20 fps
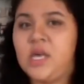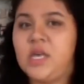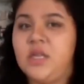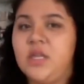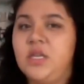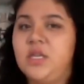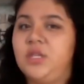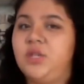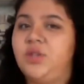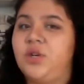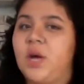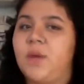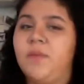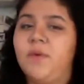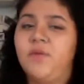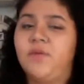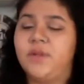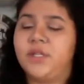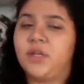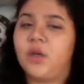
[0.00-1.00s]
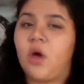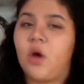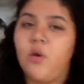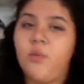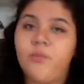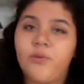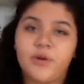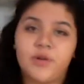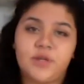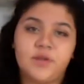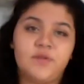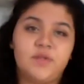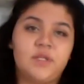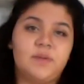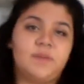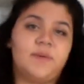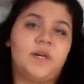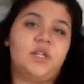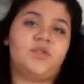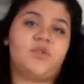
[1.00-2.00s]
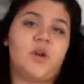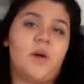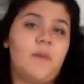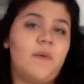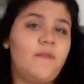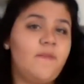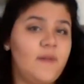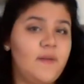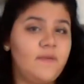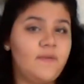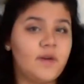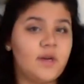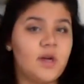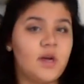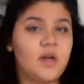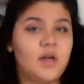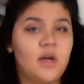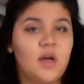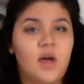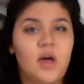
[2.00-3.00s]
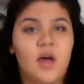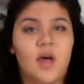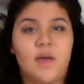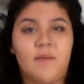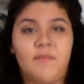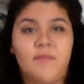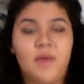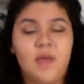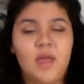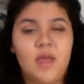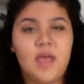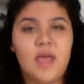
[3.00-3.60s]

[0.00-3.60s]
this drama was co-produced by DramaFever.com,